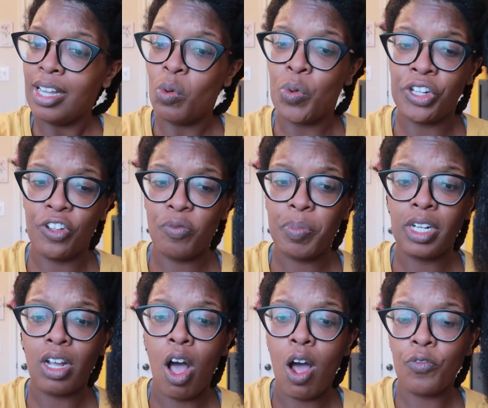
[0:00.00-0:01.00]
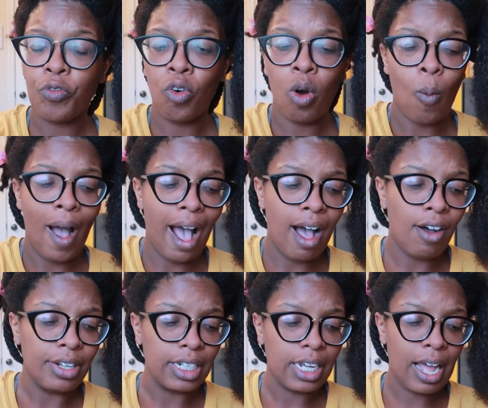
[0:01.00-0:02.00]
when you've been gone for a while
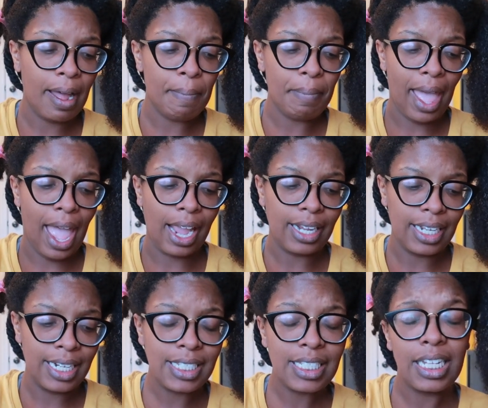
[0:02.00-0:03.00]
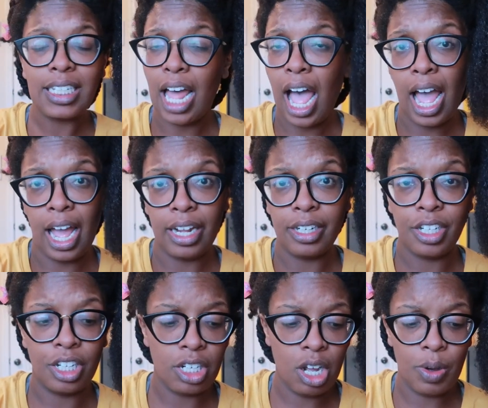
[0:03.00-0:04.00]
and to come back, it's a lot,
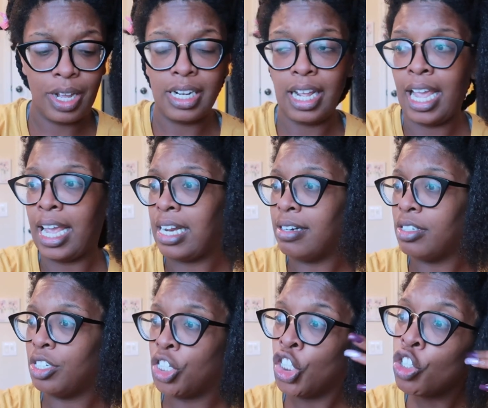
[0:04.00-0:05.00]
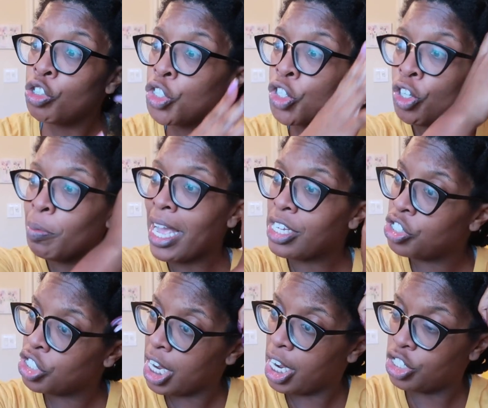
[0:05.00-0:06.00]
you know, and, and YouTube has
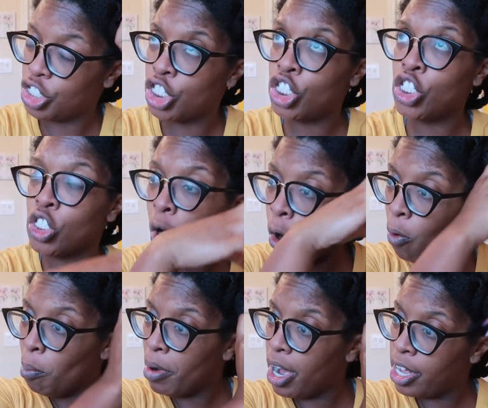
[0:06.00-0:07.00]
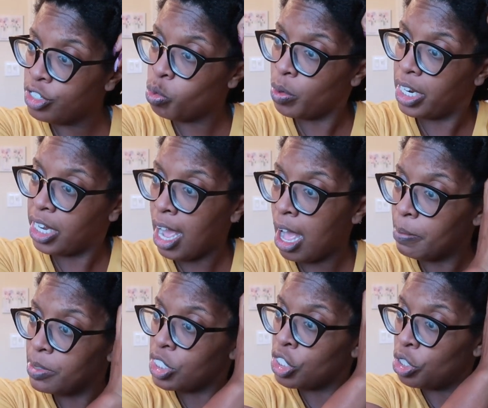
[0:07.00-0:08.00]
changed so much when it
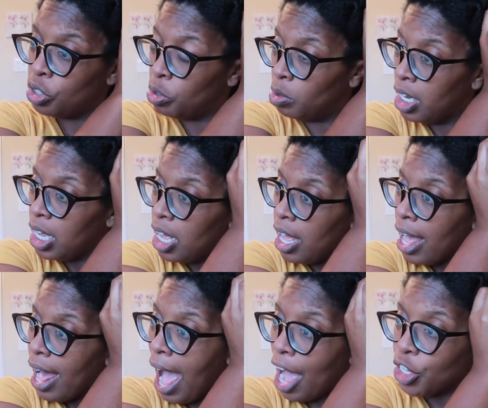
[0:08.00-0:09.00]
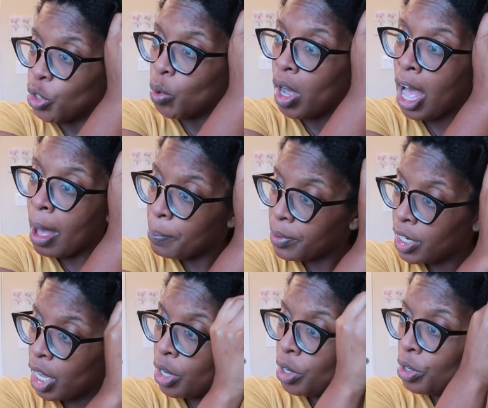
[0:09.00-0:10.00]
comes to how you
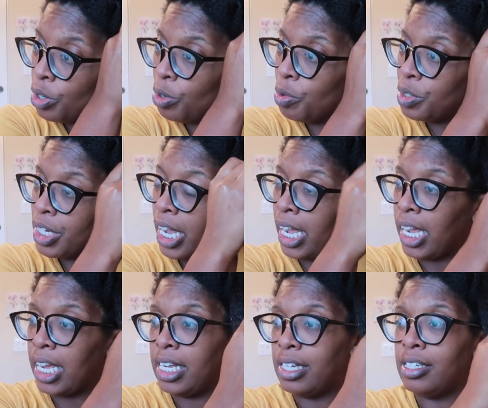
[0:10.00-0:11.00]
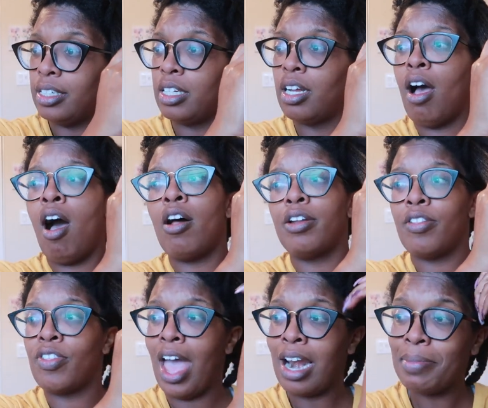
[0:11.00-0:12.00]
upload and all
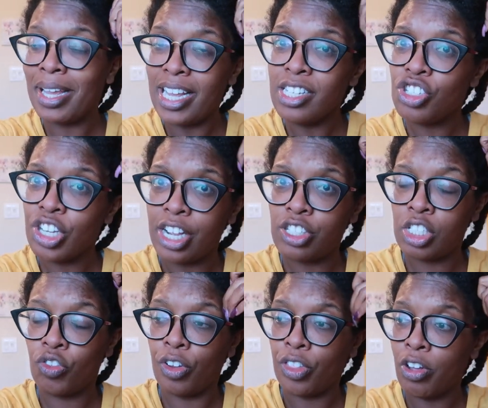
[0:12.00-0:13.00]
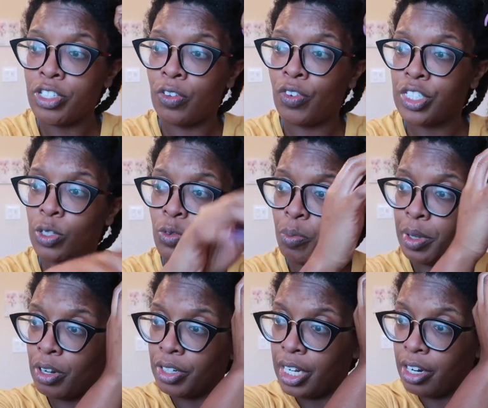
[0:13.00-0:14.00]
of that. I mean, it changes for those of us who've
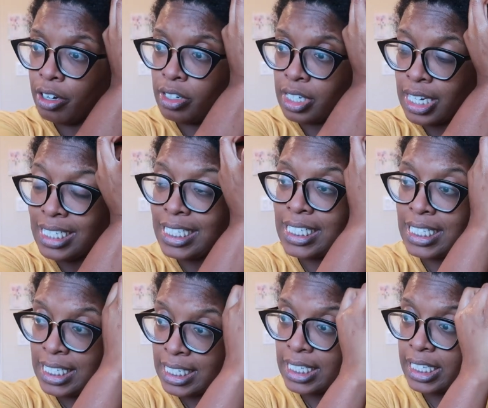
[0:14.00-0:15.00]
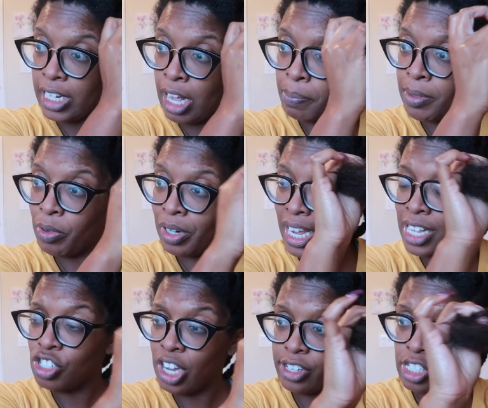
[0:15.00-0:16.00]
been on here consistently uploading.
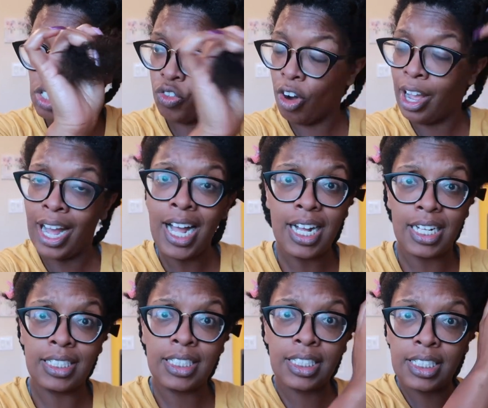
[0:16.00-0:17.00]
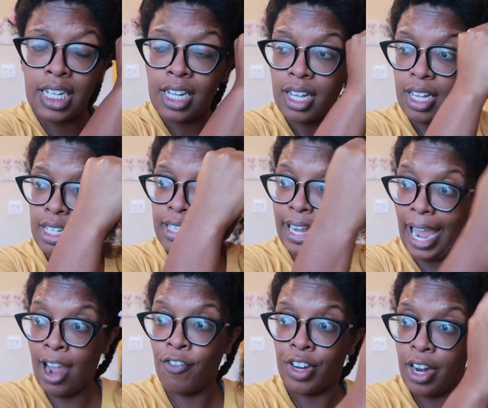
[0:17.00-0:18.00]
It changes for us
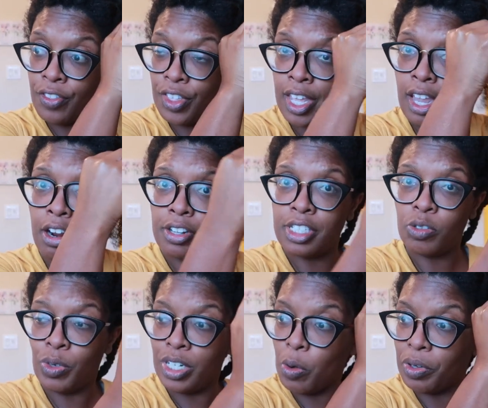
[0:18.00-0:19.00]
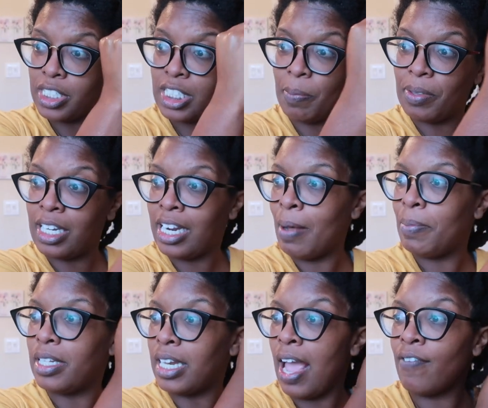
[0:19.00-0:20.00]
like every other year we know it is something and i
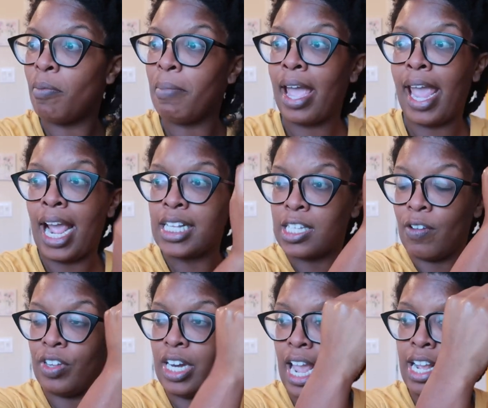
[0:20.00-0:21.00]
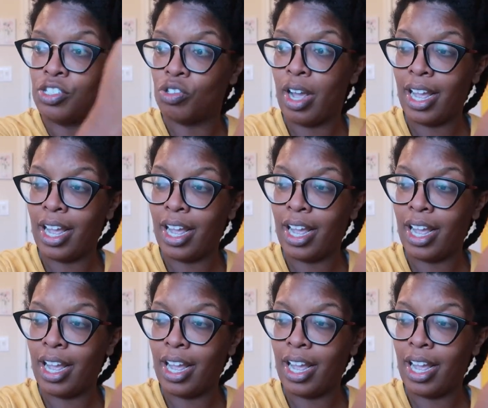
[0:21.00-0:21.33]
be laughing my ass off an angel